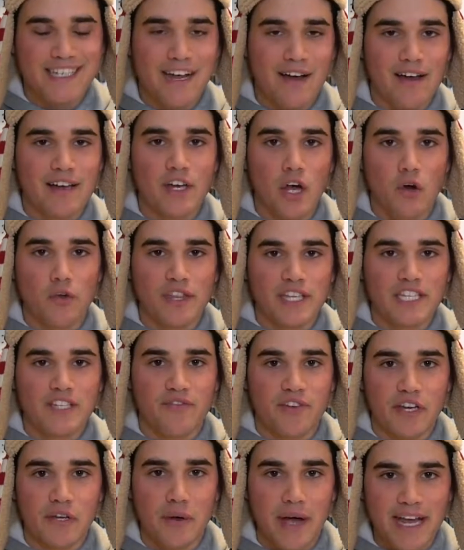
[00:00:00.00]
Now I know this
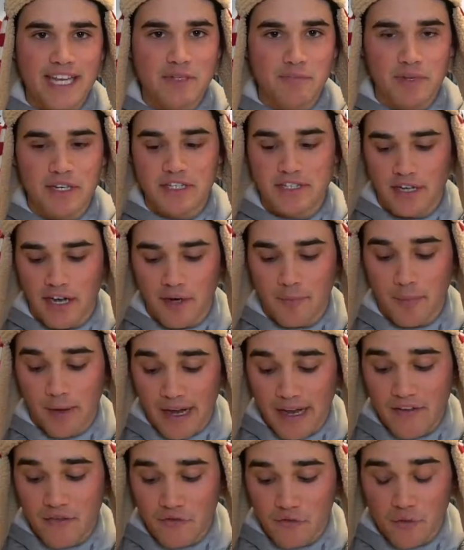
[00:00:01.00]
video has been done
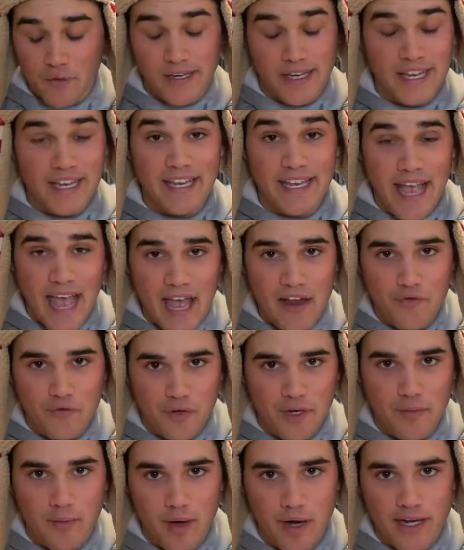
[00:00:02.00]
by freaking
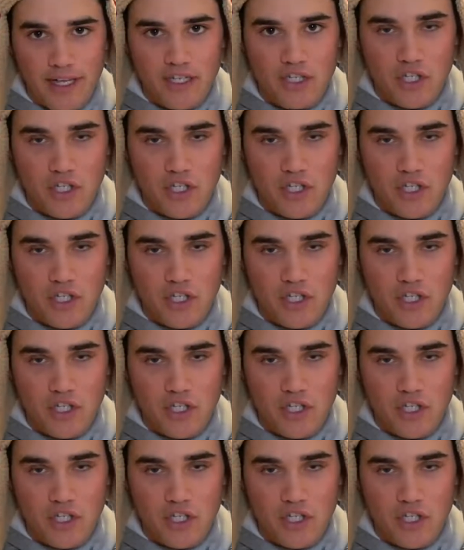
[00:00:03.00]
everybody,